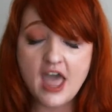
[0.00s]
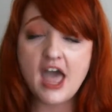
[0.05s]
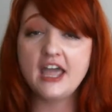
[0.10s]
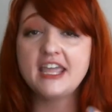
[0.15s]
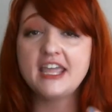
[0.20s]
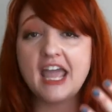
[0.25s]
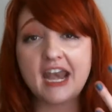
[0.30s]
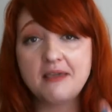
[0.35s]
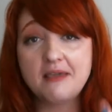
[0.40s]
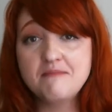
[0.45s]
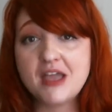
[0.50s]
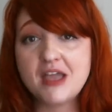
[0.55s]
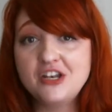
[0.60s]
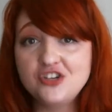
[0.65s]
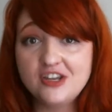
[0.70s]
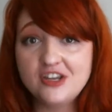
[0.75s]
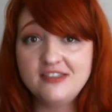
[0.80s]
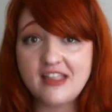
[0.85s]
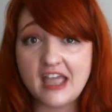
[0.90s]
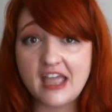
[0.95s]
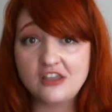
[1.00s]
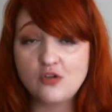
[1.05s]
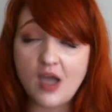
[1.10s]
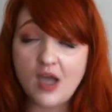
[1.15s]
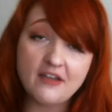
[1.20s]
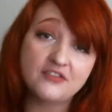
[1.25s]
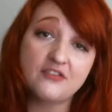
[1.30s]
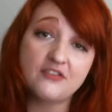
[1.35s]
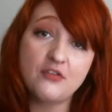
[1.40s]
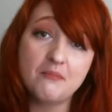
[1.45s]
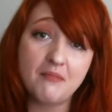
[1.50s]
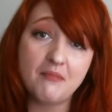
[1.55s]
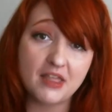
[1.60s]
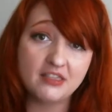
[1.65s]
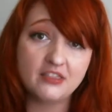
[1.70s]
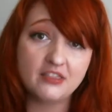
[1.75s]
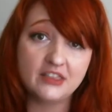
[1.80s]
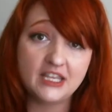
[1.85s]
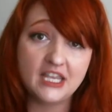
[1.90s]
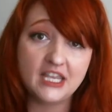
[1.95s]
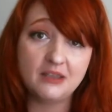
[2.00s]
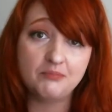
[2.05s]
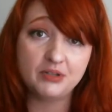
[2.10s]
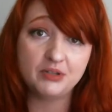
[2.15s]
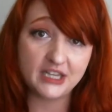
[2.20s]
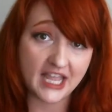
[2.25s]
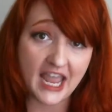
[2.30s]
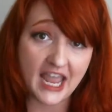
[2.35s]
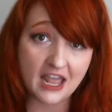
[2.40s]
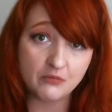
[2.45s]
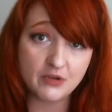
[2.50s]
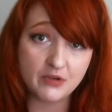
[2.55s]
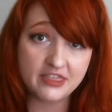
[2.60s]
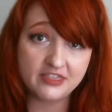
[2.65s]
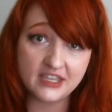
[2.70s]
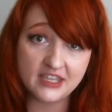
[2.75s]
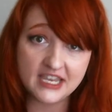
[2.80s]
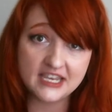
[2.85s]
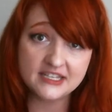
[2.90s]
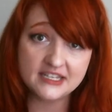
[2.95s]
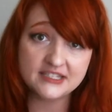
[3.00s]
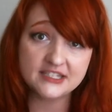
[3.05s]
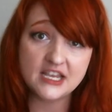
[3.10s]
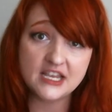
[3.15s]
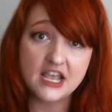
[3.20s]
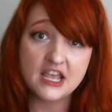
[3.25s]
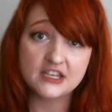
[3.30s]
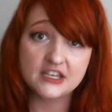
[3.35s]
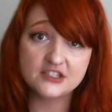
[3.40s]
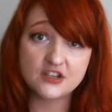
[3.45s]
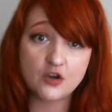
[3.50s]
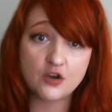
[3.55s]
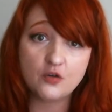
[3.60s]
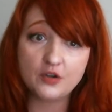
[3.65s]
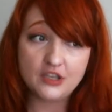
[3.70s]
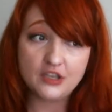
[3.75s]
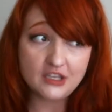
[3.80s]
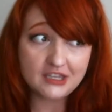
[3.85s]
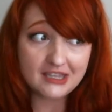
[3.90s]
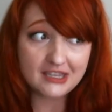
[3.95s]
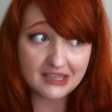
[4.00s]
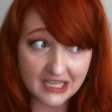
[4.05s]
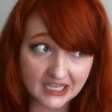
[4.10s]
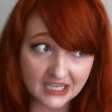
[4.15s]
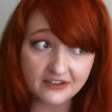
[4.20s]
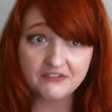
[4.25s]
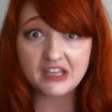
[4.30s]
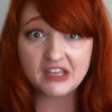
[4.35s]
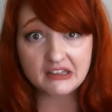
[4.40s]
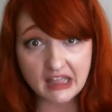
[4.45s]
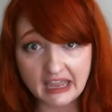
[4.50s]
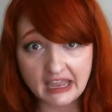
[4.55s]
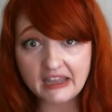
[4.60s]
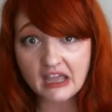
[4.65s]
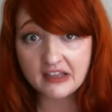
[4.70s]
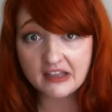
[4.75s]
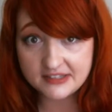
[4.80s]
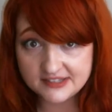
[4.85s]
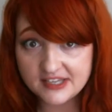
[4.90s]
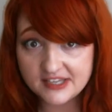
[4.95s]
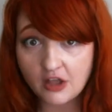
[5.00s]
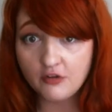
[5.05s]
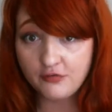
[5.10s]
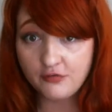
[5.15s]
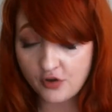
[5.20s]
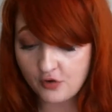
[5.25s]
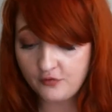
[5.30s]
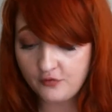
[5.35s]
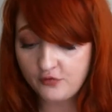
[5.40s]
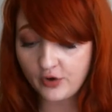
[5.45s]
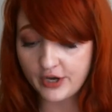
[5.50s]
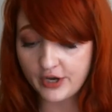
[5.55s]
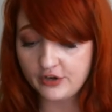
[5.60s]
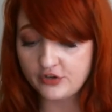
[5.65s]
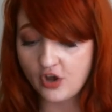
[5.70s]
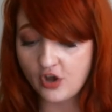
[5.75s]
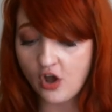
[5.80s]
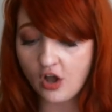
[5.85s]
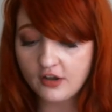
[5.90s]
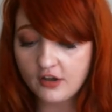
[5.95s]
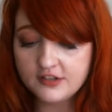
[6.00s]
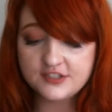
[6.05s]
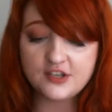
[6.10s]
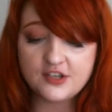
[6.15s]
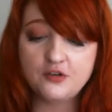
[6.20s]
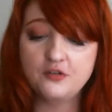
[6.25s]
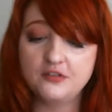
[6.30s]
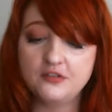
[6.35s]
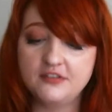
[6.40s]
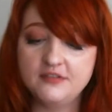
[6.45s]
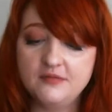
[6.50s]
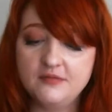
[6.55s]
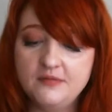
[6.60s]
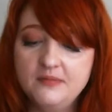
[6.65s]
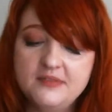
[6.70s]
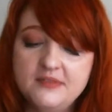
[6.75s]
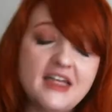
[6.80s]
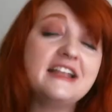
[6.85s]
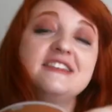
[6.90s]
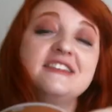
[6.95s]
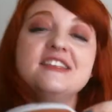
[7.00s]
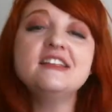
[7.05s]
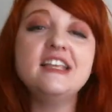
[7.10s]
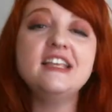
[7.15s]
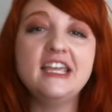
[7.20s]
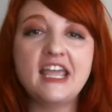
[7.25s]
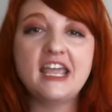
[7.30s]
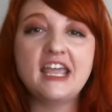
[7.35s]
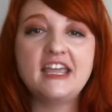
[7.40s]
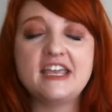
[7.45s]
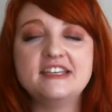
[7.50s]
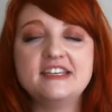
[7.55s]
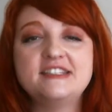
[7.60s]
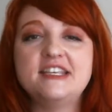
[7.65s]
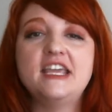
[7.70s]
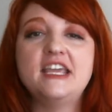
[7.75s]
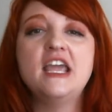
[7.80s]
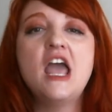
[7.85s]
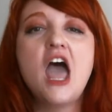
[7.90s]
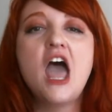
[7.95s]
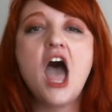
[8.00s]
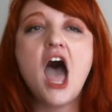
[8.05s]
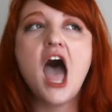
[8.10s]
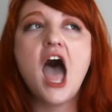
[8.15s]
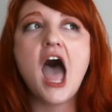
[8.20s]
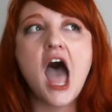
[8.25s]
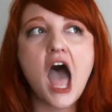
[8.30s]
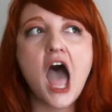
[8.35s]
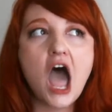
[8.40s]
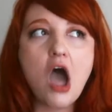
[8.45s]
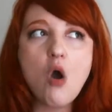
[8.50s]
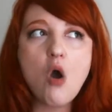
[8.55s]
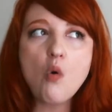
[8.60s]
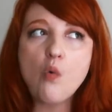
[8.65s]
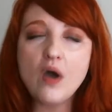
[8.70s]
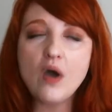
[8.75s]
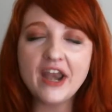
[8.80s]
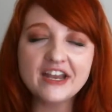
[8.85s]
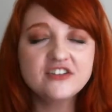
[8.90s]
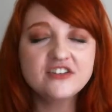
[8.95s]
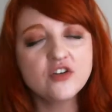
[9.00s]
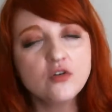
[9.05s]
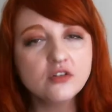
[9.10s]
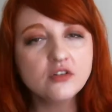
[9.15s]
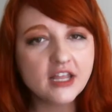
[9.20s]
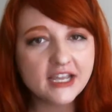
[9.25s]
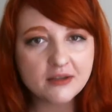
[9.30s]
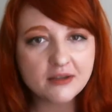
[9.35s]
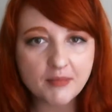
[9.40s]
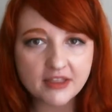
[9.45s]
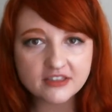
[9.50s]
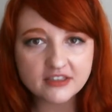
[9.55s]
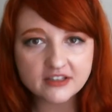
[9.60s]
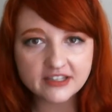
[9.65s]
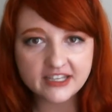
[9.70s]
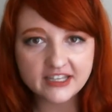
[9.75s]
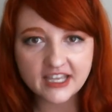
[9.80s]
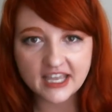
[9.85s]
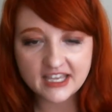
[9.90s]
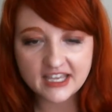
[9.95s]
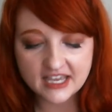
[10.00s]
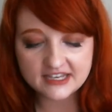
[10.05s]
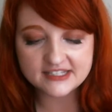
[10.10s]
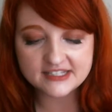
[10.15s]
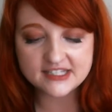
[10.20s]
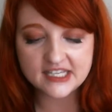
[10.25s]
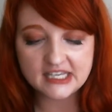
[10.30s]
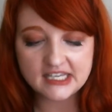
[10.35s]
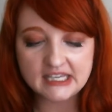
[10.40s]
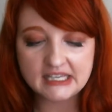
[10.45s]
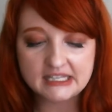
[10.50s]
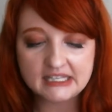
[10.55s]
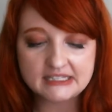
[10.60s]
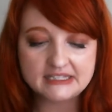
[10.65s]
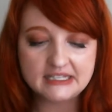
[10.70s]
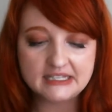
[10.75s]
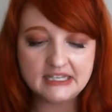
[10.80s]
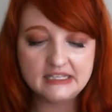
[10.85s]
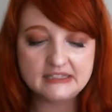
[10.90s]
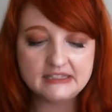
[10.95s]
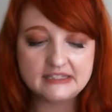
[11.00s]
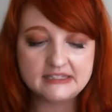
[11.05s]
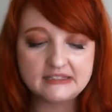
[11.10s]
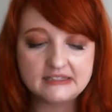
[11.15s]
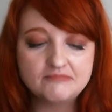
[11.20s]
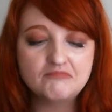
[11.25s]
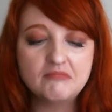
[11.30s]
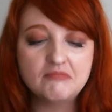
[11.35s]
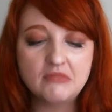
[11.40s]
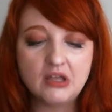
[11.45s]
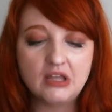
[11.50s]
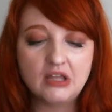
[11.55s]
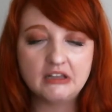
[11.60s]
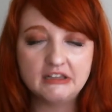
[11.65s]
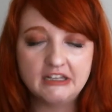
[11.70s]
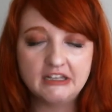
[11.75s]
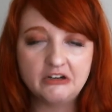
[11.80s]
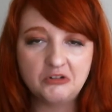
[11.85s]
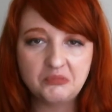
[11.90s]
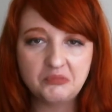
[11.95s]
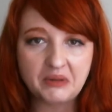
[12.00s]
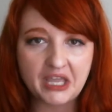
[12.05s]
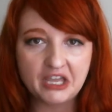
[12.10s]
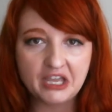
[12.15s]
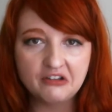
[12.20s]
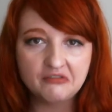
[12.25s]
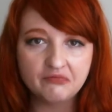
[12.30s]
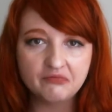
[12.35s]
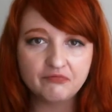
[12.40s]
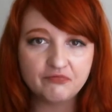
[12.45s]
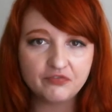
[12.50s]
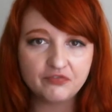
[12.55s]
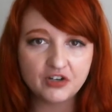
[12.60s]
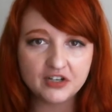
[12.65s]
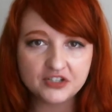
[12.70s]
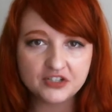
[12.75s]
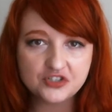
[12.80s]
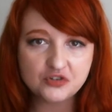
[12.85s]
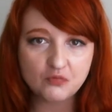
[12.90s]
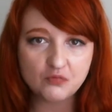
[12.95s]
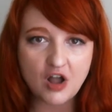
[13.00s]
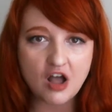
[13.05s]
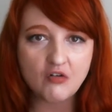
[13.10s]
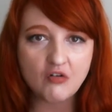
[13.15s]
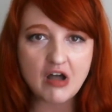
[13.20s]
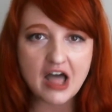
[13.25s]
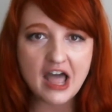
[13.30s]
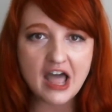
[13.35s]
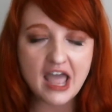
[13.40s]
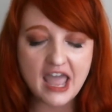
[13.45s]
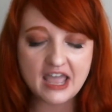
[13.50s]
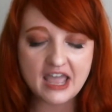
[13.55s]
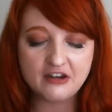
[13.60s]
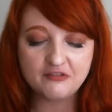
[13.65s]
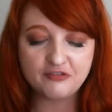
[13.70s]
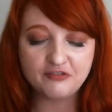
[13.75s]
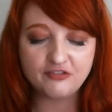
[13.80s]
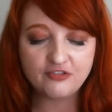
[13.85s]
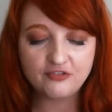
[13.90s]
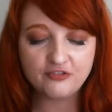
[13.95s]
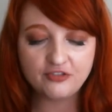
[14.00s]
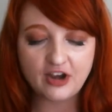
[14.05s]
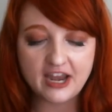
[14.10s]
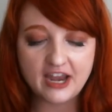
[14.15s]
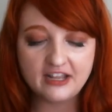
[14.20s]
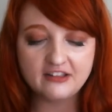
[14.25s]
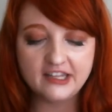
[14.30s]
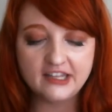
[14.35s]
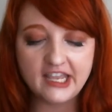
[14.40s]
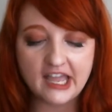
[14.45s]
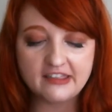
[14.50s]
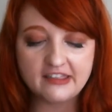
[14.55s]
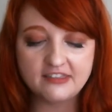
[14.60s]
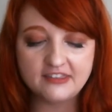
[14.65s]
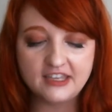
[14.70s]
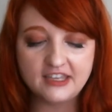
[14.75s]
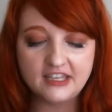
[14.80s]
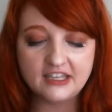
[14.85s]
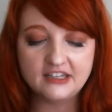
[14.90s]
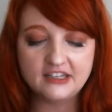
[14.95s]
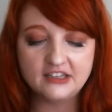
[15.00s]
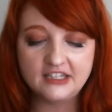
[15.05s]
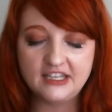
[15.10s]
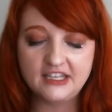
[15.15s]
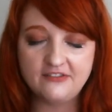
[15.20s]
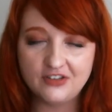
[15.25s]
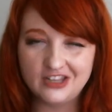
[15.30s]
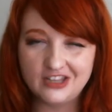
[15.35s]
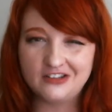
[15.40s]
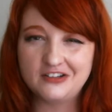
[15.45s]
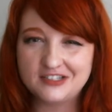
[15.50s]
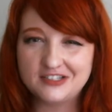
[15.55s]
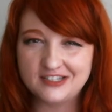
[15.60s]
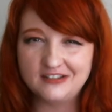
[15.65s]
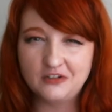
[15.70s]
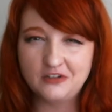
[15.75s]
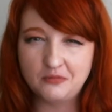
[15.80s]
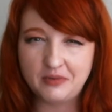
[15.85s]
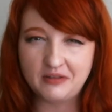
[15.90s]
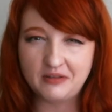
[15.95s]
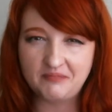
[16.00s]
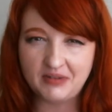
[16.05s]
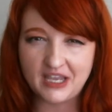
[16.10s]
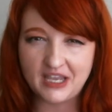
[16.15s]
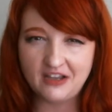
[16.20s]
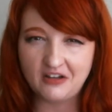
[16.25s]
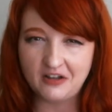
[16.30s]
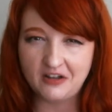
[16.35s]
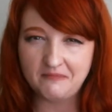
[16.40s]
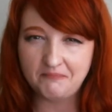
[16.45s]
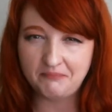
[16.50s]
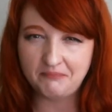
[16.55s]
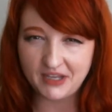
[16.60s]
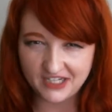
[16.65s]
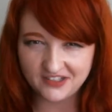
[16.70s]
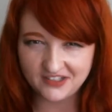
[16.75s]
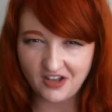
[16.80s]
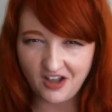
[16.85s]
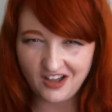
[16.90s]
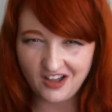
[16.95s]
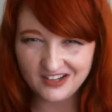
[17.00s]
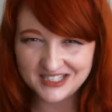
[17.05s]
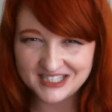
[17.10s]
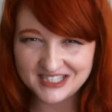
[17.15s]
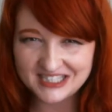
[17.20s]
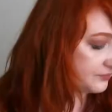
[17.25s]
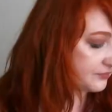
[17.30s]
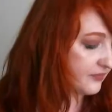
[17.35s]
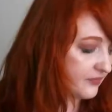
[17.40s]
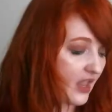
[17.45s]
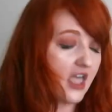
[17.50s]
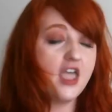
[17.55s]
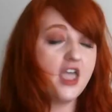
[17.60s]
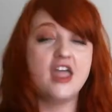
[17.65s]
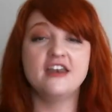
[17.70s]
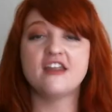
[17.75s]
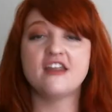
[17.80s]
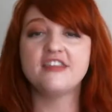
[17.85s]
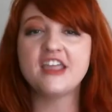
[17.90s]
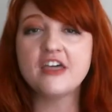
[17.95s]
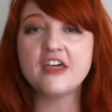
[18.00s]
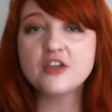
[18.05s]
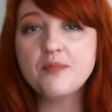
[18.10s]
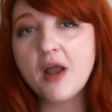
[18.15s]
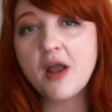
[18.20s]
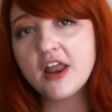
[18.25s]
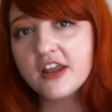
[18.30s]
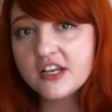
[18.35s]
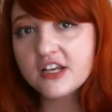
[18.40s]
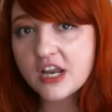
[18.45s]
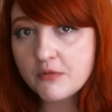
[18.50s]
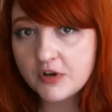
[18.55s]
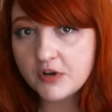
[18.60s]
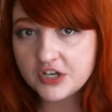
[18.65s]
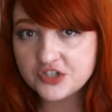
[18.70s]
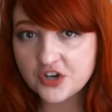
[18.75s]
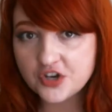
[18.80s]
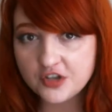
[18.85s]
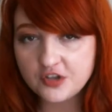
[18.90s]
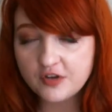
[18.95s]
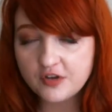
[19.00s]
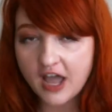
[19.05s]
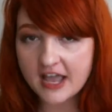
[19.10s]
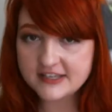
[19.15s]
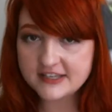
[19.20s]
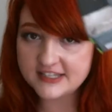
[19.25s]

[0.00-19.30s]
again, I mentioned that you have to have a monthly plan with these. So think of it like a cell phone for your dog. So that's the LinkAKC. What I don't like about the LinkAKC is it's a little big for a Chihuahua, and frankly, I think it even looks a little bit big on big dogs. Now the other product I want to show you guys